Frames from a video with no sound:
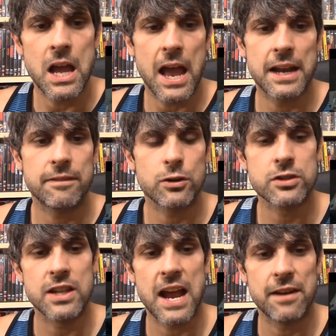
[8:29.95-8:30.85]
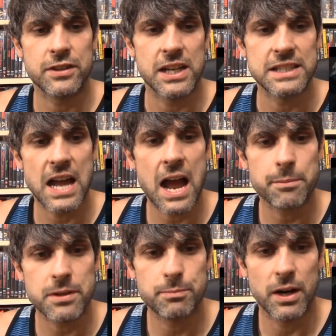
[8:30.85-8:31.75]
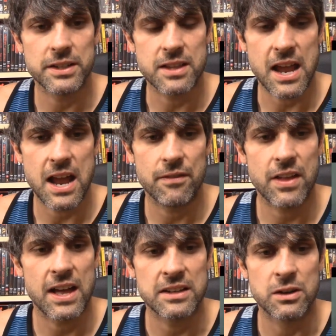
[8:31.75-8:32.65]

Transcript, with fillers: and at first they have to adapt, but they have that,